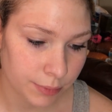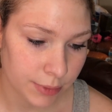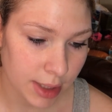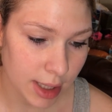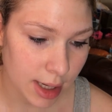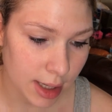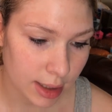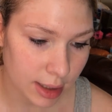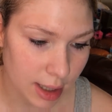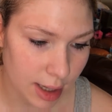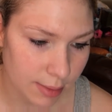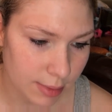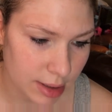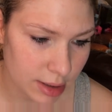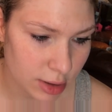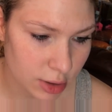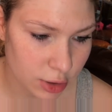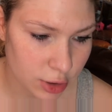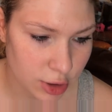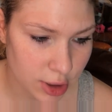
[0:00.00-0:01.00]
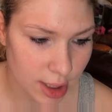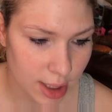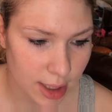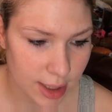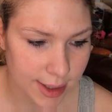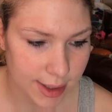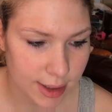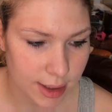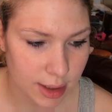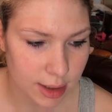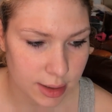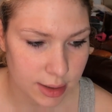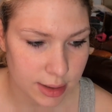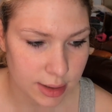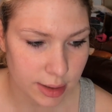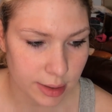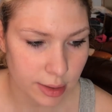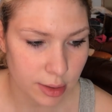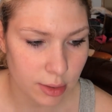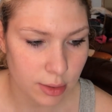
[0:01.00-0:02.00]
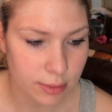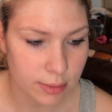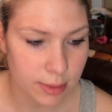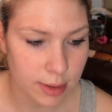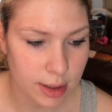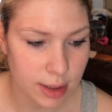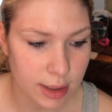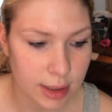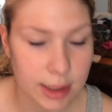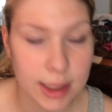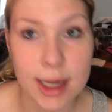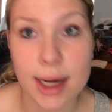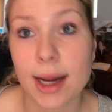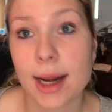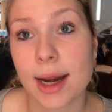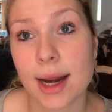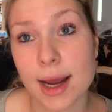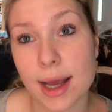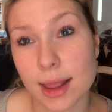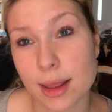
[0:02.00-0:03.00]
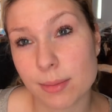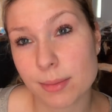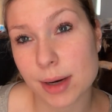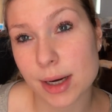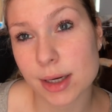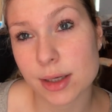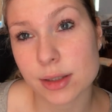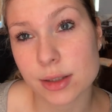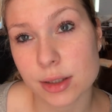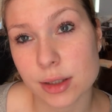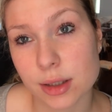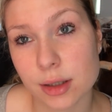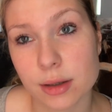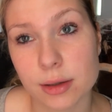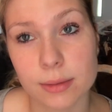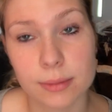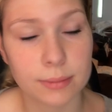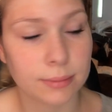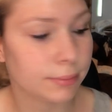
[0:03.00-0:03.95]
Yeah, and I'm in the shade 01 Alabaster.